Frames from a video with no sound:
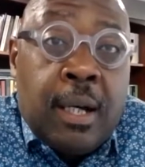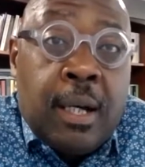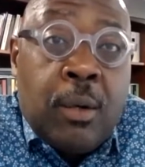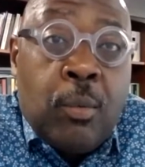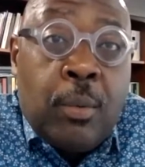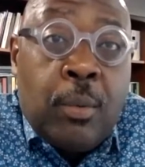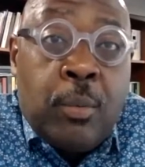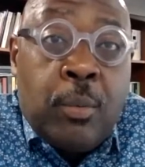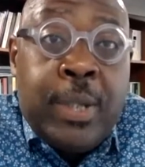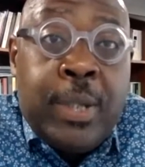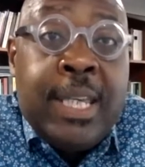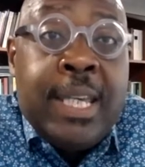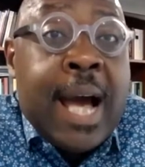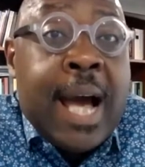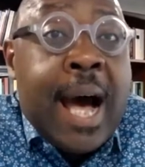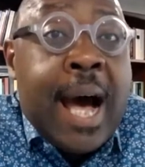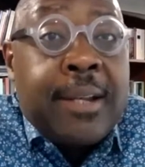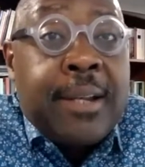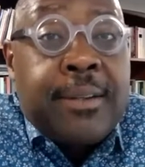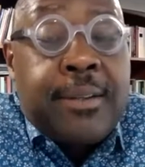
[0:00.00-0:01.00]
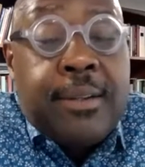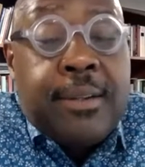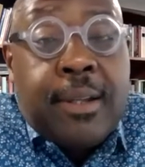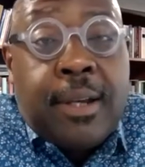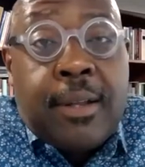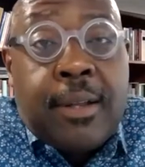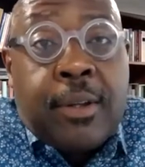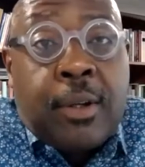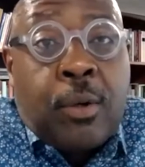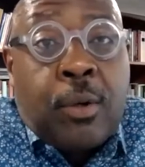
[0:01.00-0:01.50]
We got
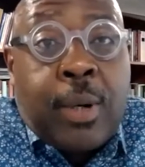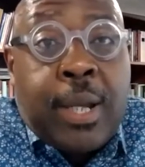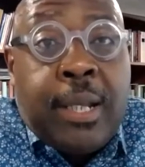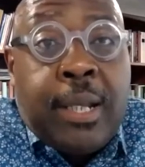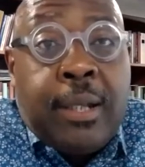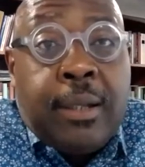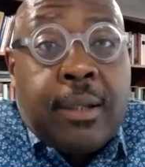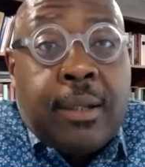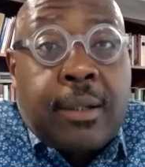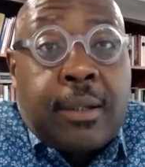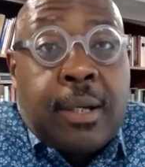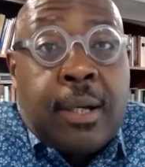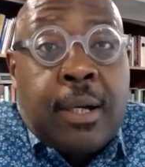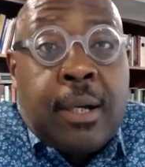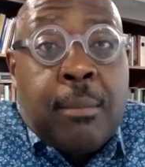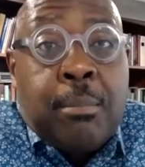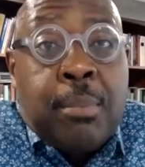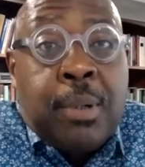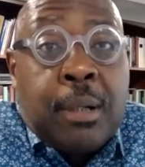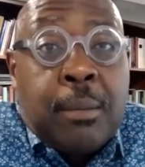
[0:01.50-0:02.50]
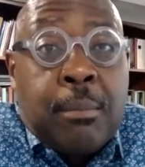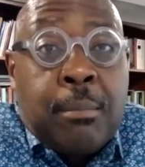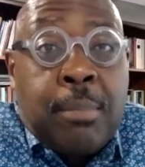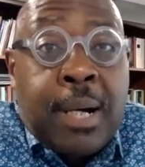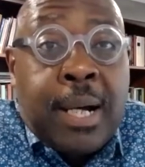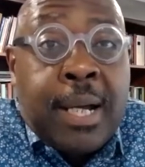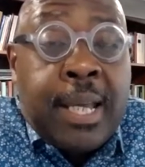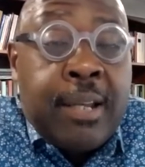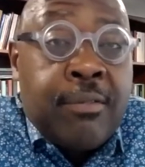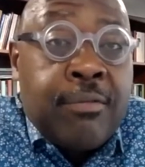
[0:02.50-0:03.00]
the great book by
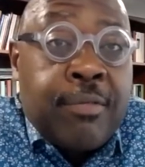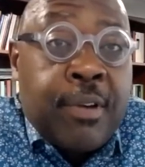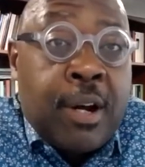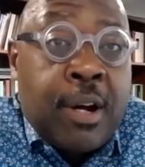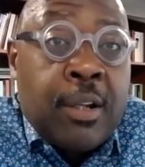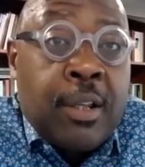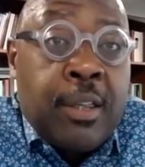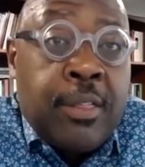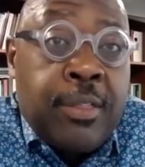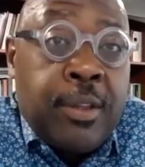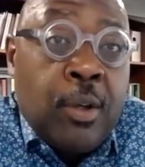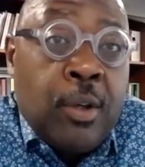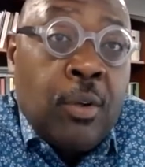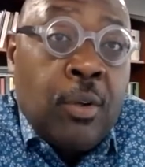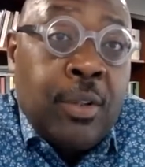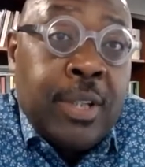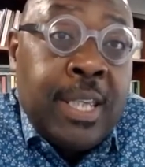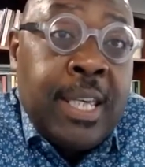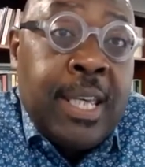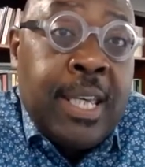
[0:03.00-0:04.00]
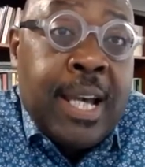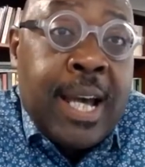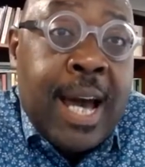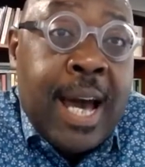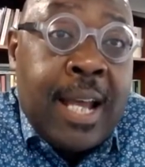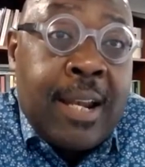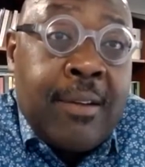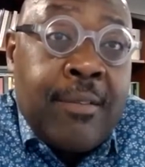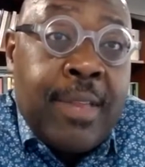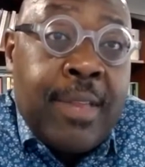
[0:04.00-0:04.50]
Ed Farley, Theologia, out
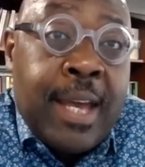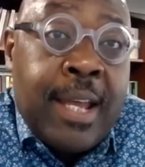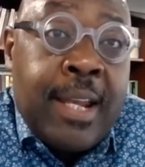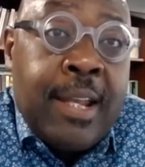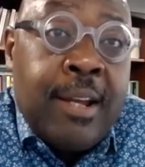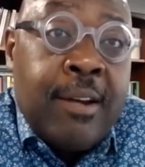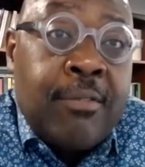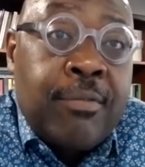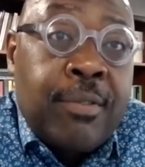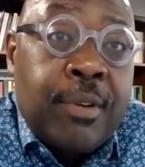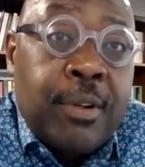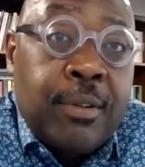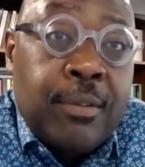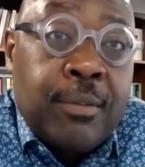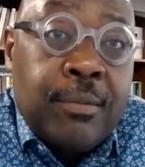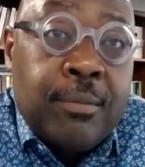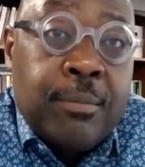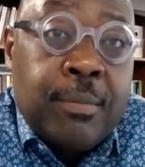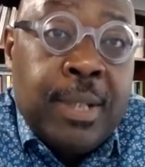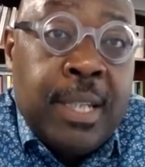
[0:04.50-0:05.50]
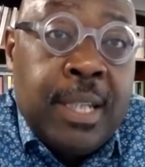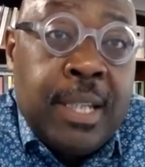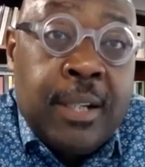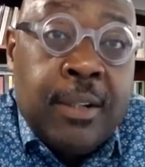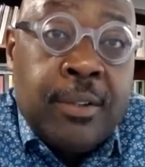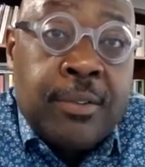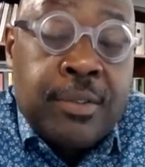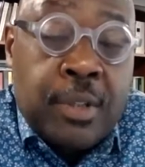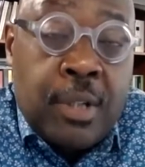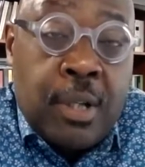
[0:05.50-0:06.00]
of that effort many
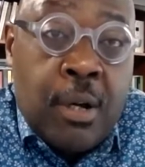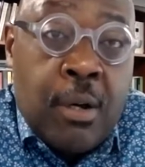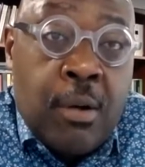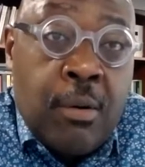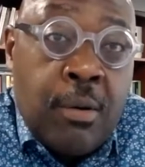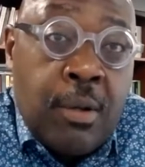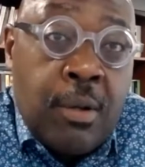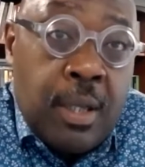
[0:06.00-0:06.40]
years ago.